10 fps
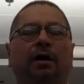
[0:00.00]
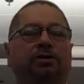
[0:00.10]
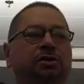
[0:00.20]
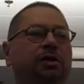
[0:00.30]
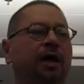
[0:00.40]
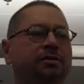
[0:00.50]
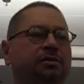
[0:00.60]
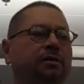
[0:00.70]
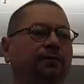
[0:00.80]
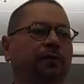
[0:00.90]
Just
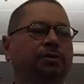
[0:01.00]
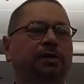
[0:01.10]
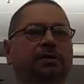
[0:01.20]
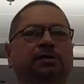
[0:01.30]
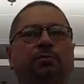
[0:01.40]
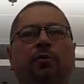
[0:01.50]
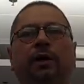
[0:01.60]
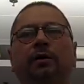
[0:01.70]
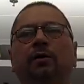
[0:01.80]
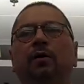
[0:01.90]
last year for Justice
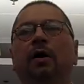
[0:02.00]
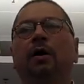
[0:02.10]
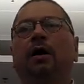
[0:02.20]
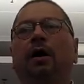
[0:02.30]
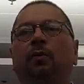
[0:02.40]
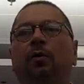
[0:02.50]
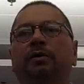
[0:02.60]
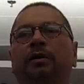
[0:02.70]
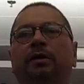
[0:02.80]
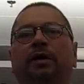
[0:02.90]
Moreno, I
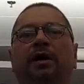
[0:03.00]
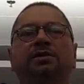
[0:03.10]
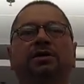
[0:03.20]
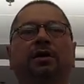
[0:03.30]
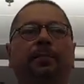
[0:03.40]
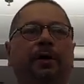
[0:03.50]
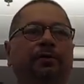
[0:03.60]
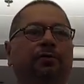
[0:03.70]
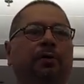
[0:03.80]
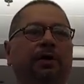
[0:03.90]
worked on a case that
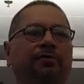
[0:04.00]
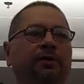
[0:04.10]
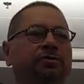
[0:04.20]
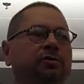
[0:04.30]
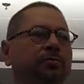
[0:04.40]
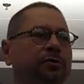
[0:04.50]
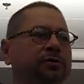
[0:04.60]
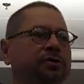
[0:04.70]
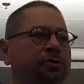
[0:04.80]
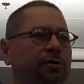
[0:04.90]
upheld the right of consumers
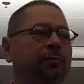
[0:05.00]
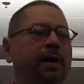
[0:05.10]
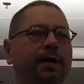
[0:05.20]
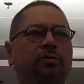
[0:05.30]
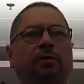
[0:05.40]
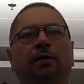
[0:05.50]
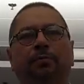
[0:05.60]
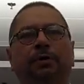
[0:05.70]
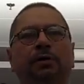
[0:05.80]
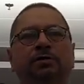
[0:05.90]
to sue tobacco
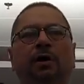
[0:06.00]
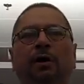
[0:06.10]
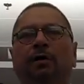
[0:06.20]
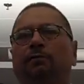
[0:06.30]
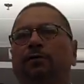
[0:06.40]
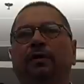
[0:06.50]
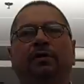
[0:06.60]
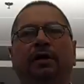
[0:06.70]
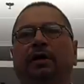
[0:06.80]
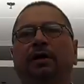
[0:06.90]
companies for the
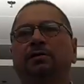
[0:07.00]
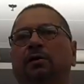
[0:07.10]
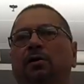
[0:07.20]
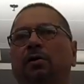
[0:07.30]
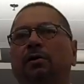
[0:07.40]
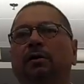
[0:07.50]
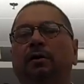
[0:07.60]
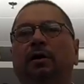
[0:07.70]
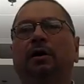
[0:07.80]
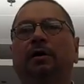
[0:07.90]
decades-long
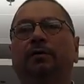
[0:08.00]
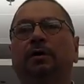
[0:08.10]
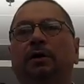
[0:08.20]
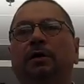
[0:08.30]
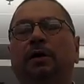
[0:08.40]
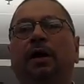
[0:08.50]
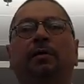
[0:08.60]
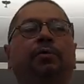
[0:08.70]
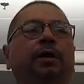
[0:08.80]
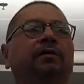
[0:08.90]

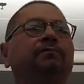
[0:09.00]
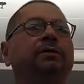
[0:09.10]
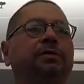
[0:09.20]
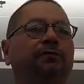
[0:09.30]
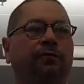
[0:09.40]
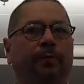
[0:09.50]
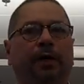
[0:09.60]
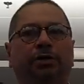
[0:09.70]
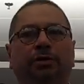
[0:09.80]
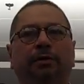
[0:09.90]
campaign of
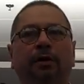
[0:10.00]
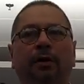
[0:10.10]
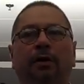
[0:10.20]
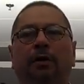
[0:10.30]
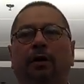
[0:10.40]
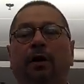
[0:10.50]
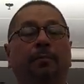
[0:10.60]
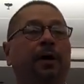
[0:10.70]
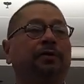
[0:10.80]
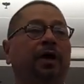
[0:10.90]
misinformation
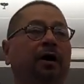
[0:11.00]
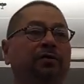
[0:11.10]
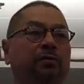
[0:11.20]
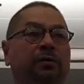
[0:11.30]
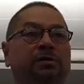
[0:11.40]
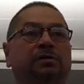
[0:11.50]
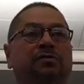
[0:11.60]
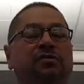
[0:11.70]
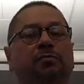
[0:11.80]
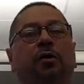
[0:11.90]
about the health risks
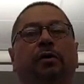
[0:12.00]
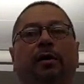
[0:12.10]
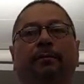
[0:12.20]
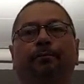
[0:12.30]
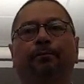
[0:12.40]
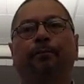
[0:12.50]
of smoking.